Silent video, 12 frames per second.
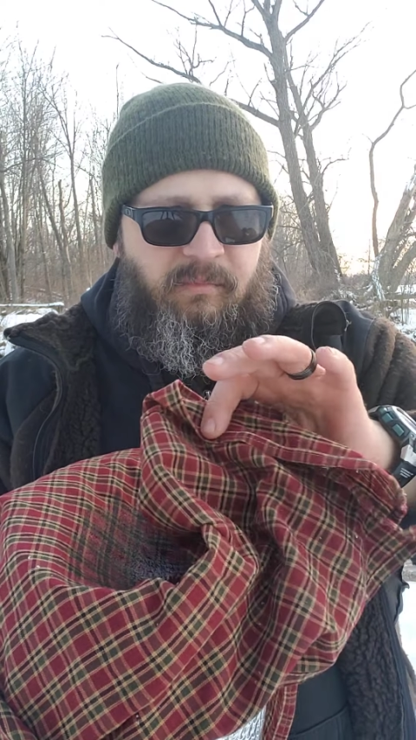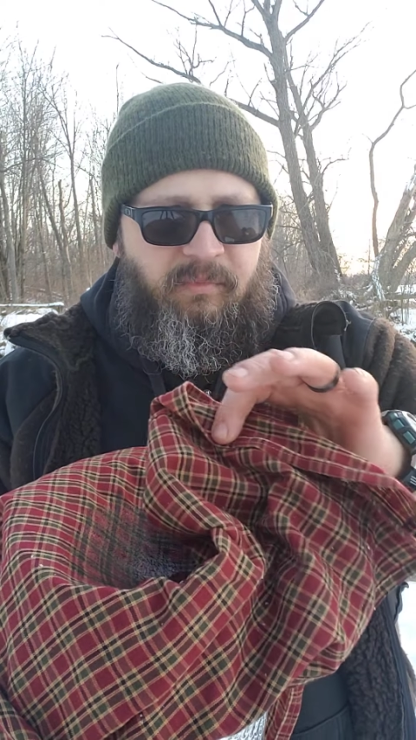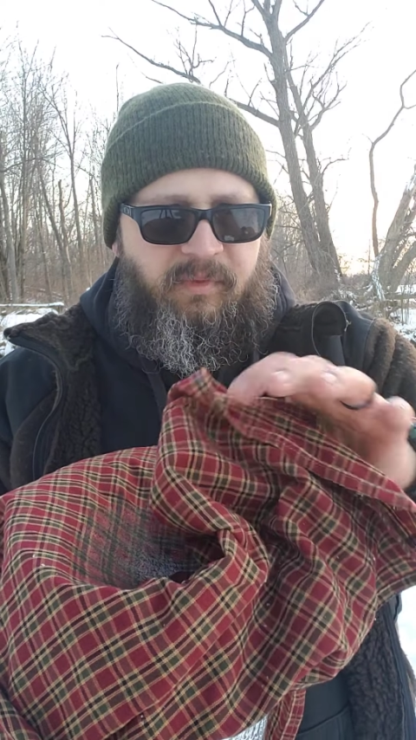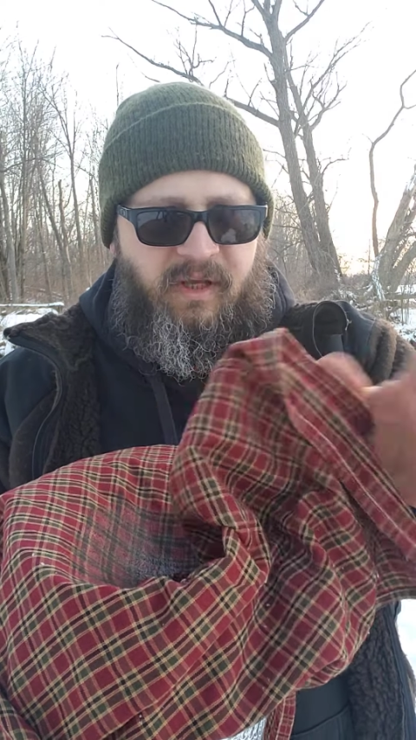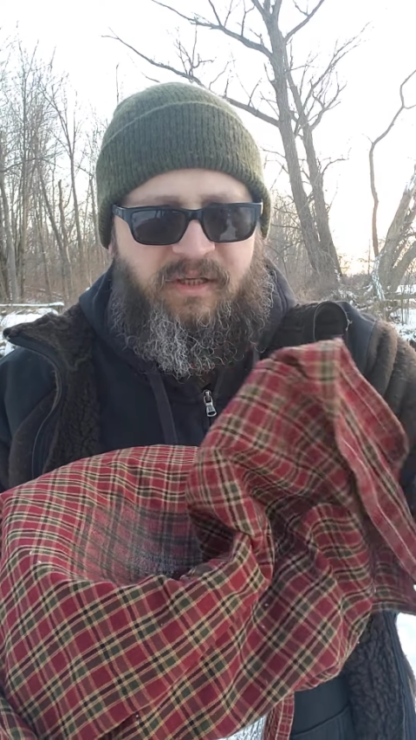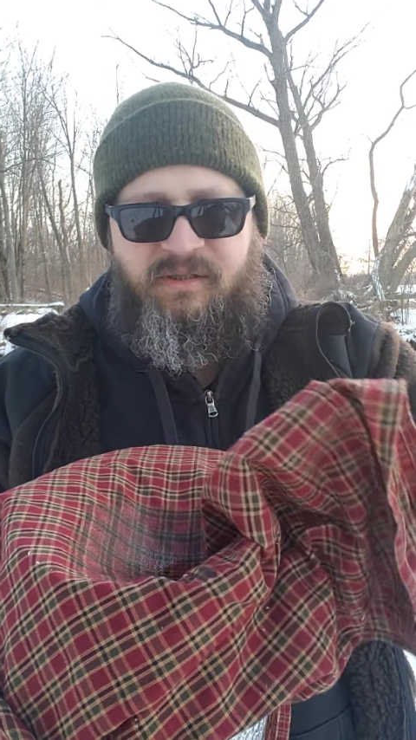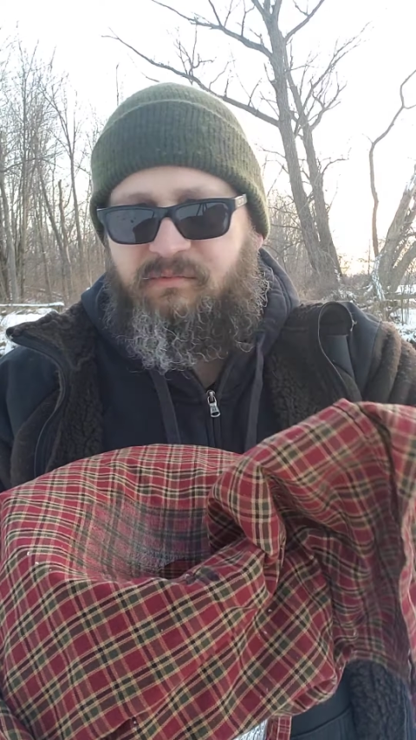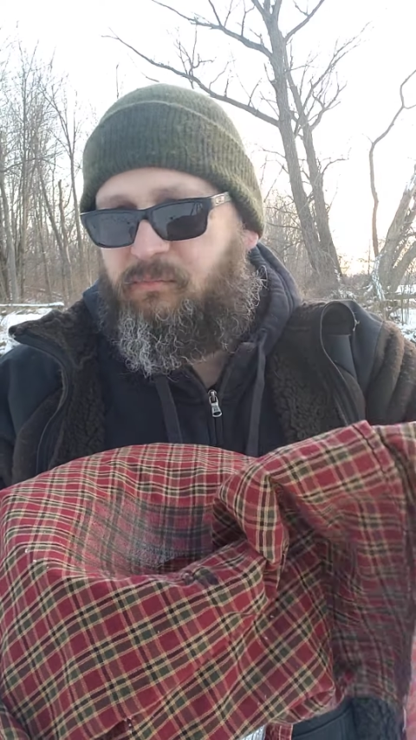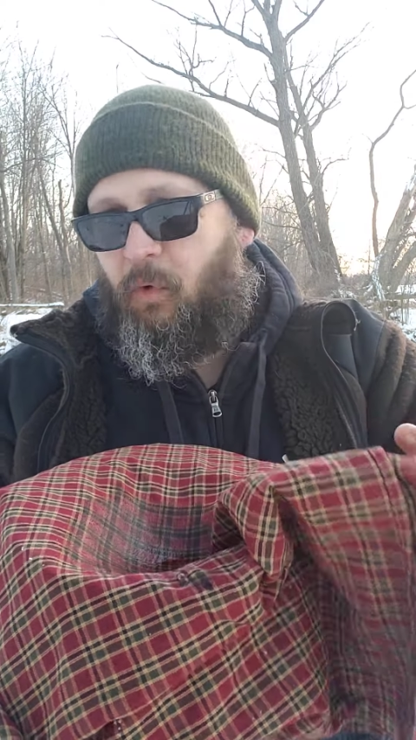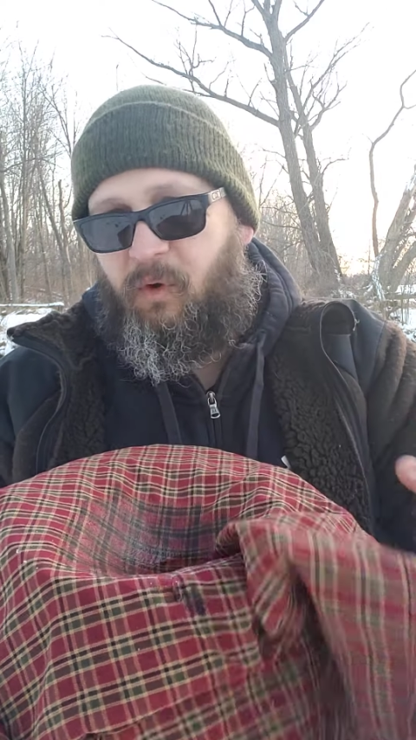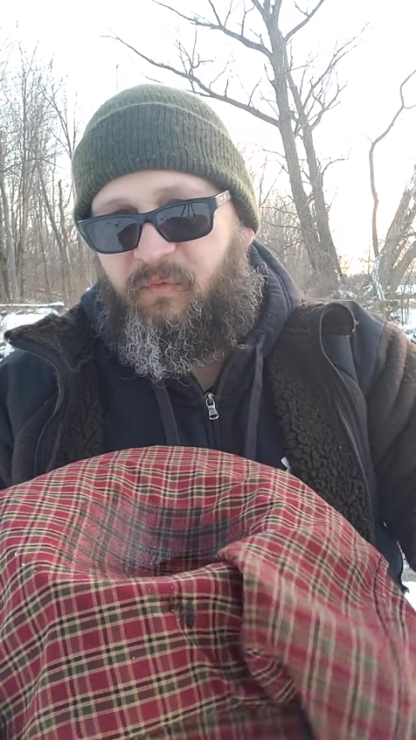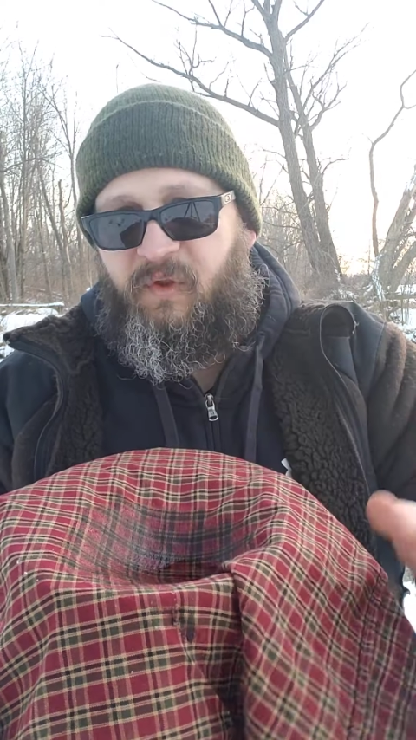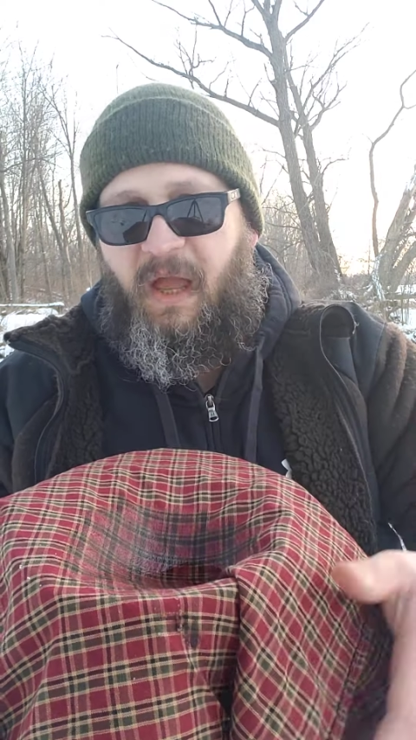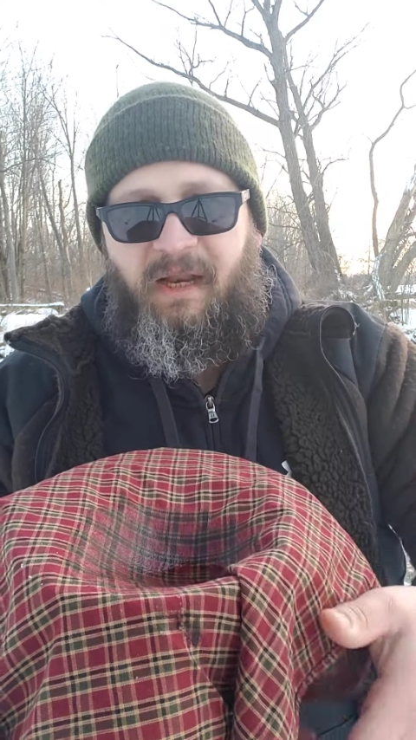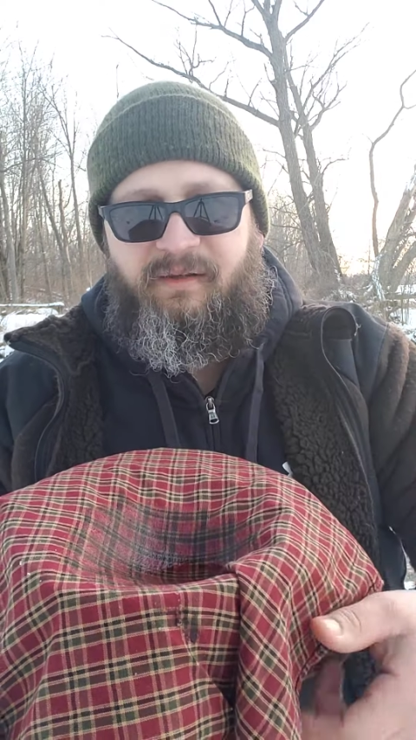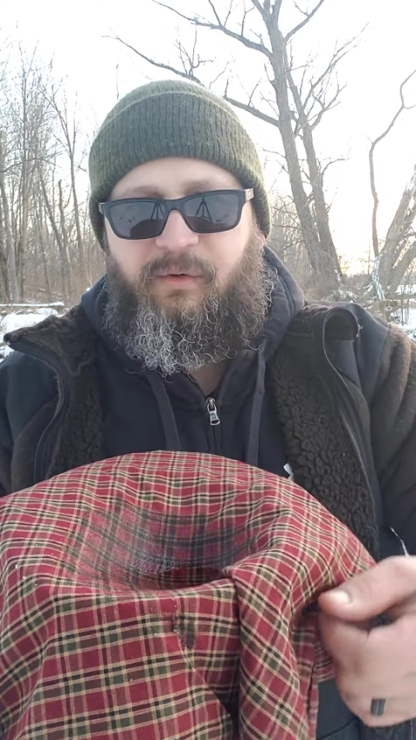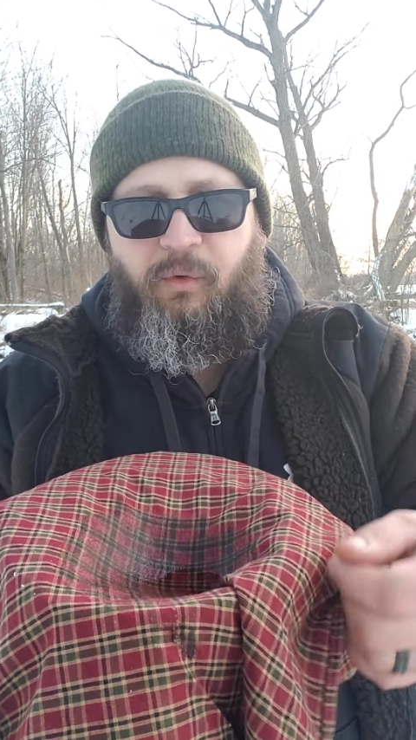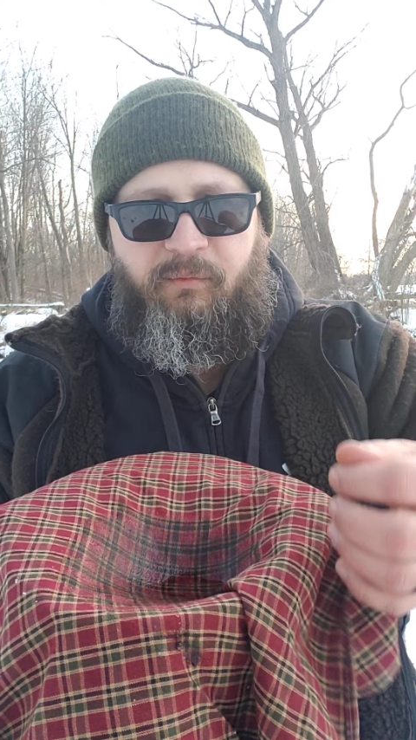this, or if you
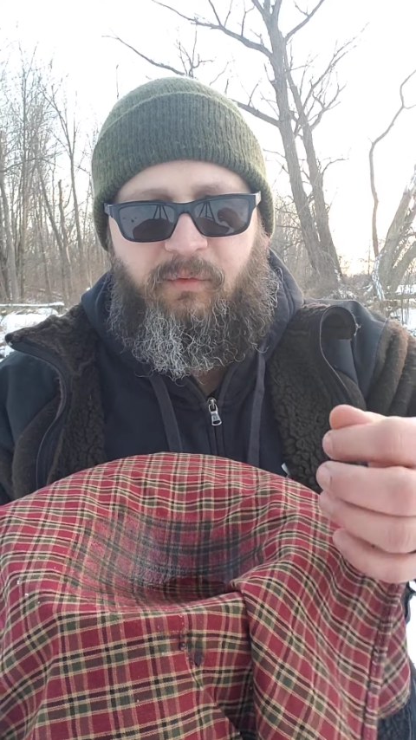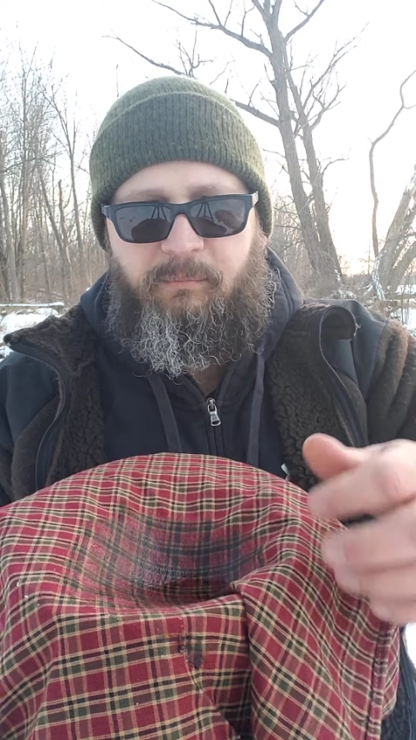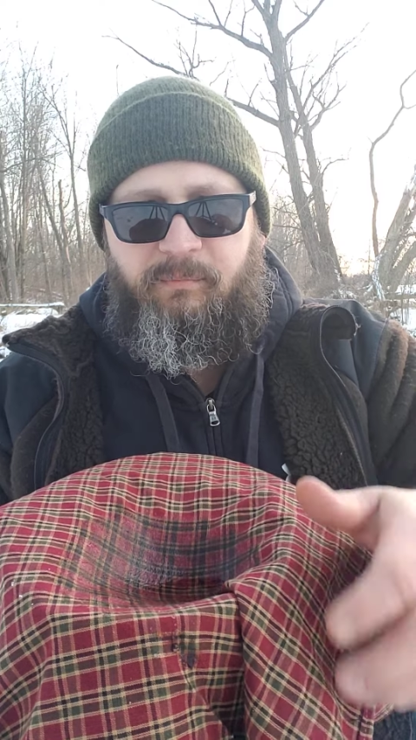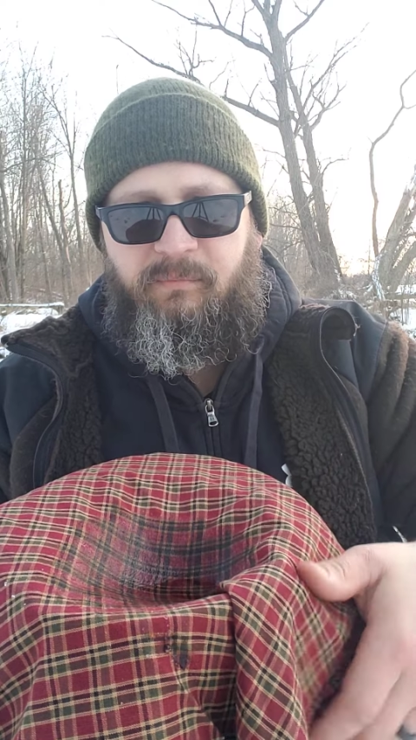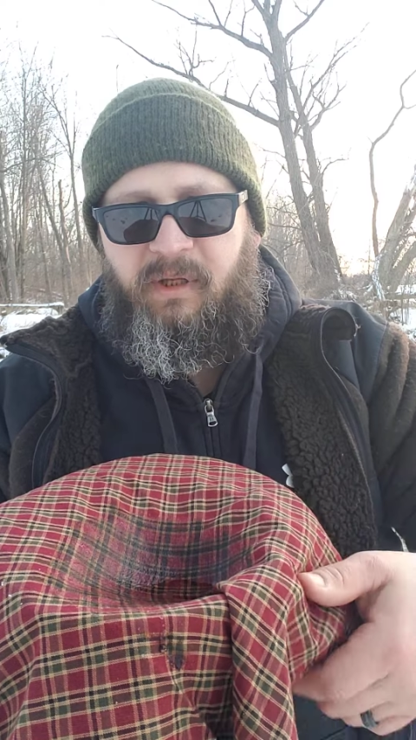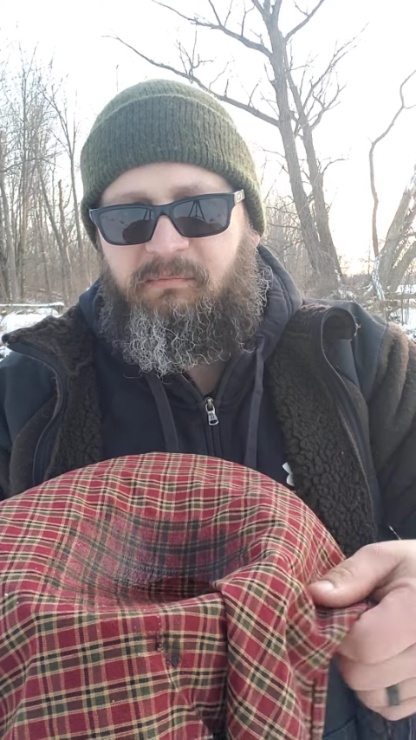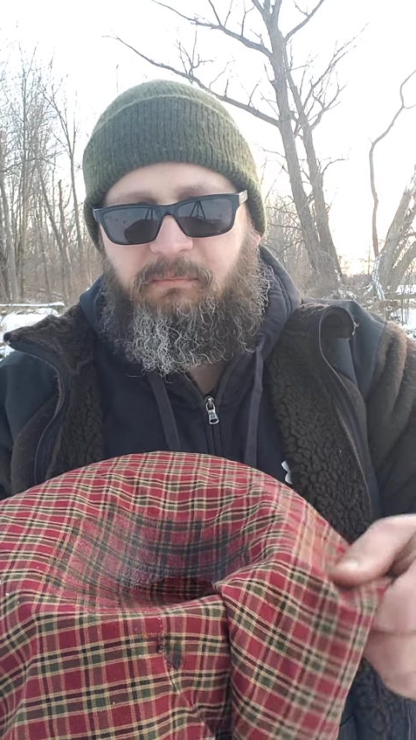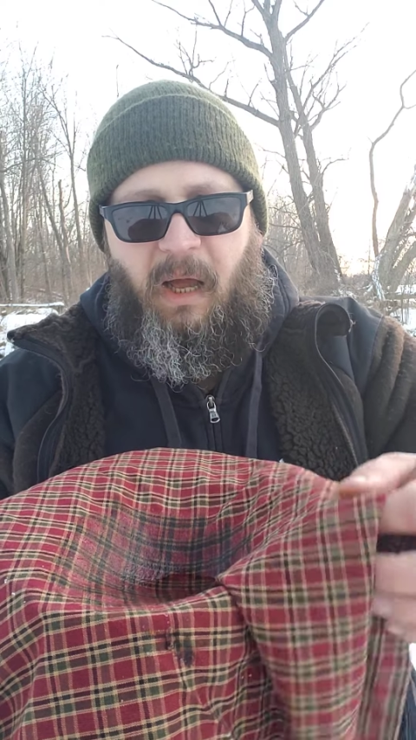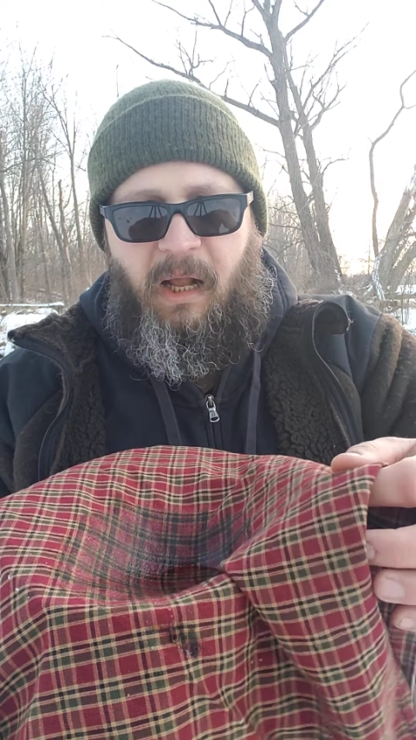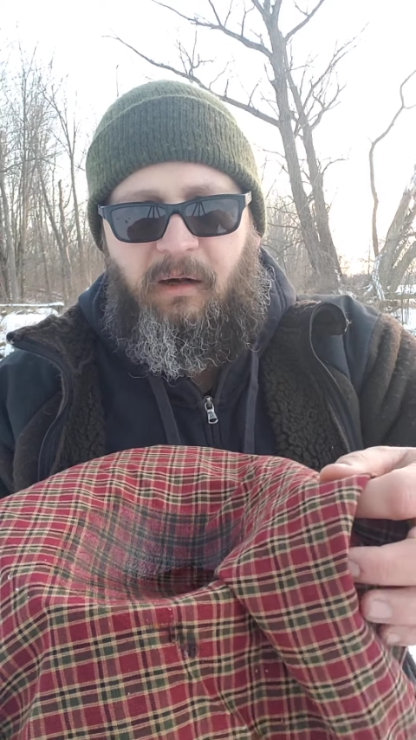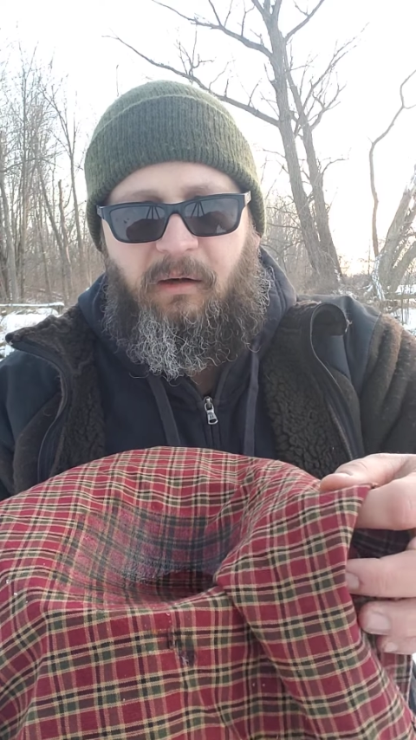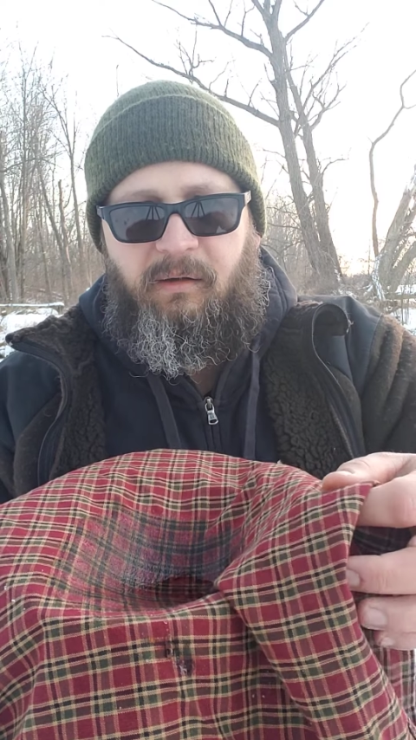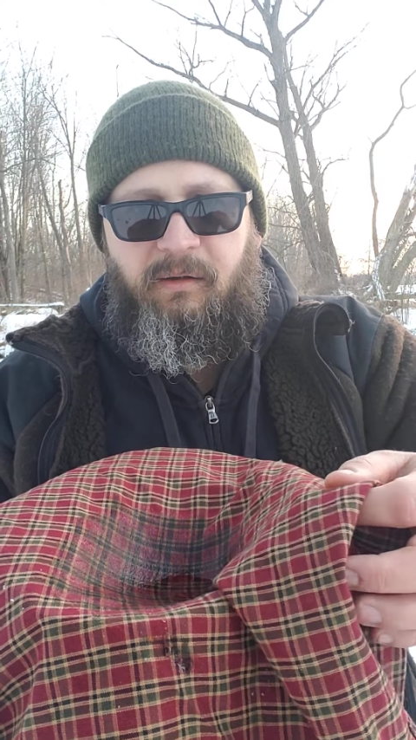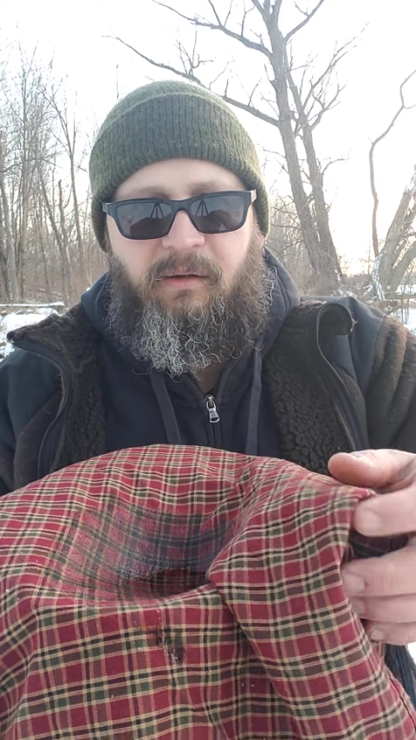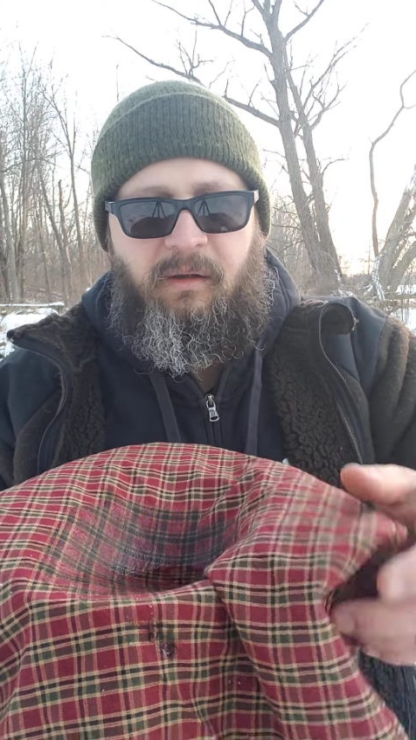had two of them, even better,